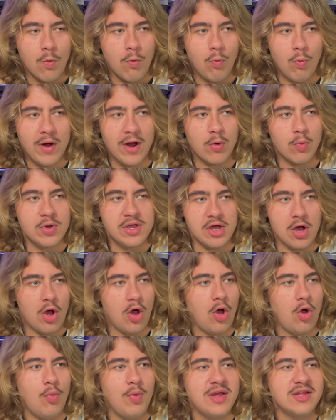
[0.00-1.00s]
where we
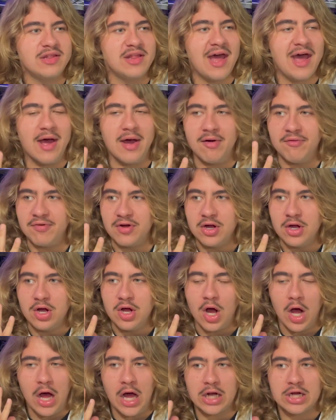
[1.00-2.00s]
always have
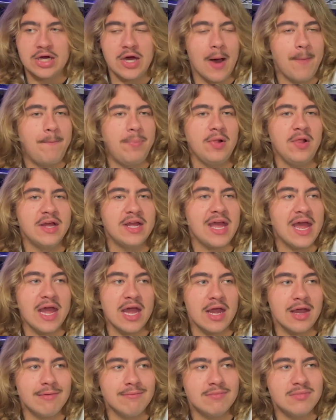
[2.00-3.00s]
a couple of
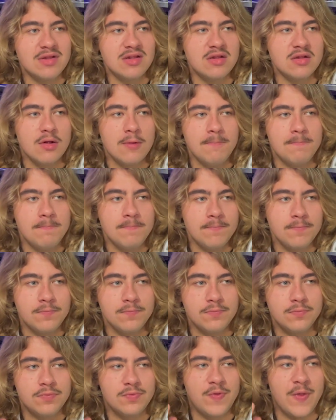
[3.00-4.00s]
games
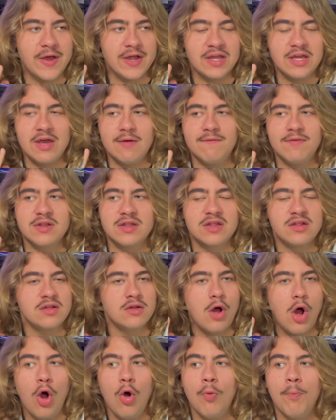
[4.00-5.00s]
that give
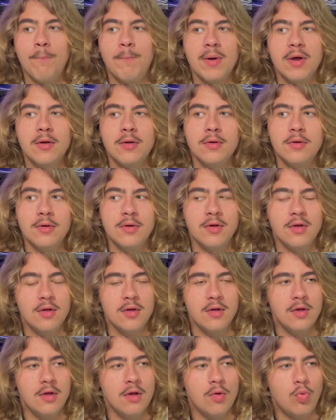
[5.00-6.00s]
us hope.
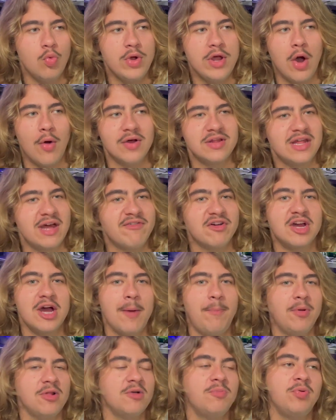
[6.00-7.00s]
We always have a
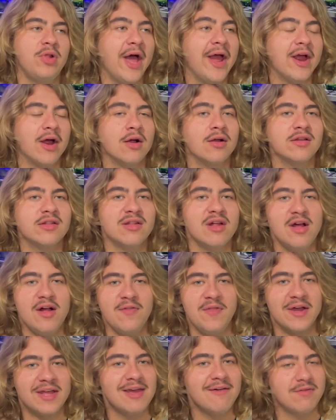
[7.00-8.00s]
couple of players
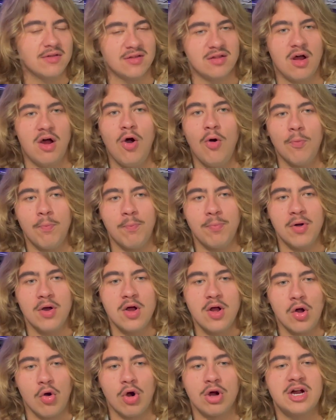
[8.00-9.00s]
that give us hope,
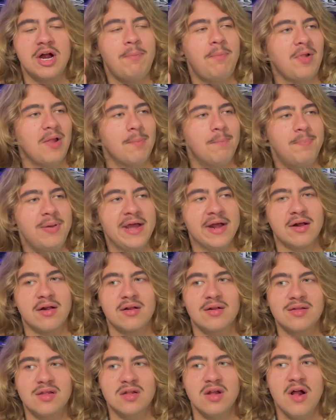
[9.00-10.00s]
or a couple of
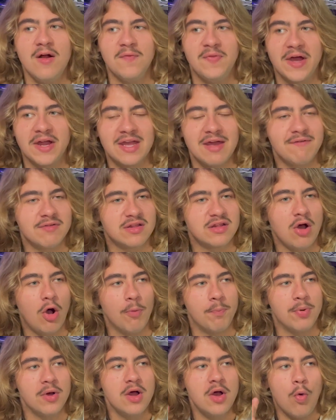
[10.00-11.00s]
picks that give us
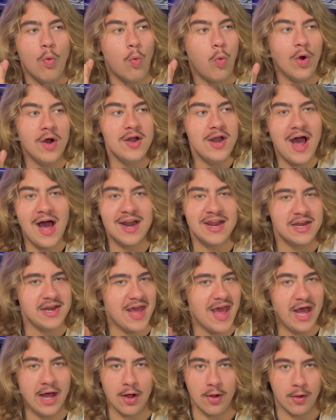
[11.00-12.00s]
hope. We're not
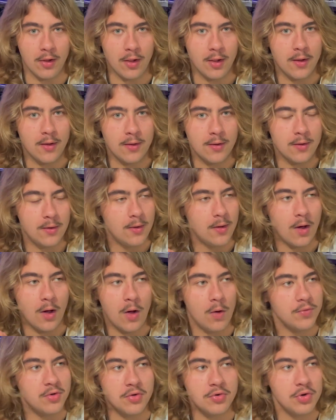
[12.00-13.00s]
in hell.
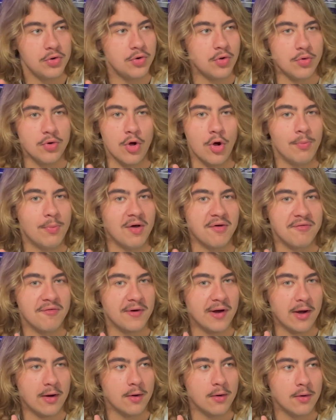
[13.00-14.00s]
Oh, no, my
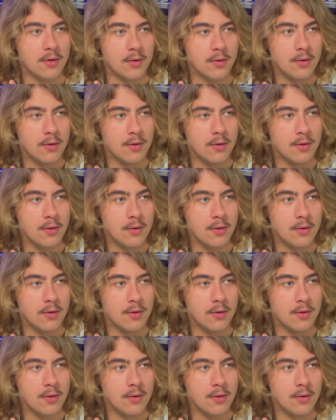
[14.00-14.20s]
frere.